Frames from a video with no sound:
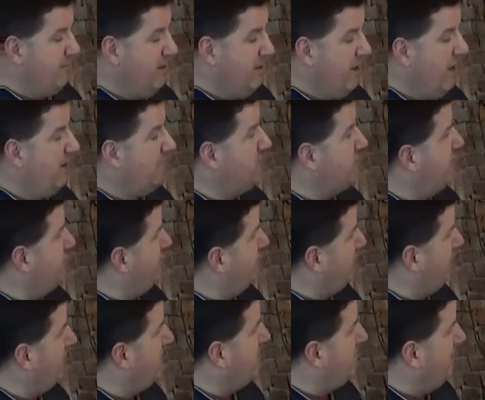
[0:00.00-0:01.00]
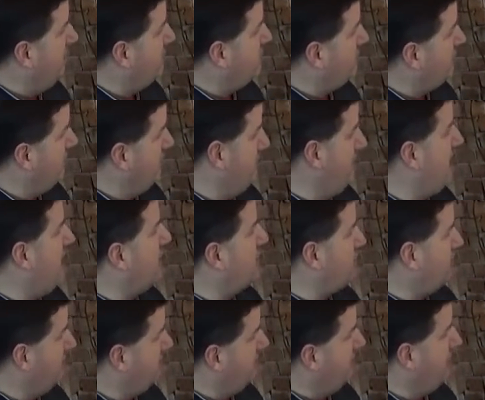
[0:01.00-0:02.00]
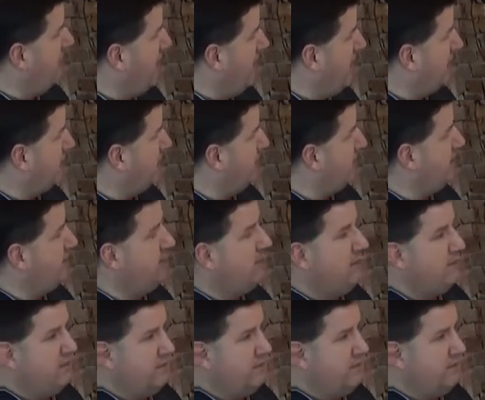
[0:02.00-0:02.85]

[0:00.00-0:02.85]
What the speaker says: And obviously, if you're talking about National League hockey,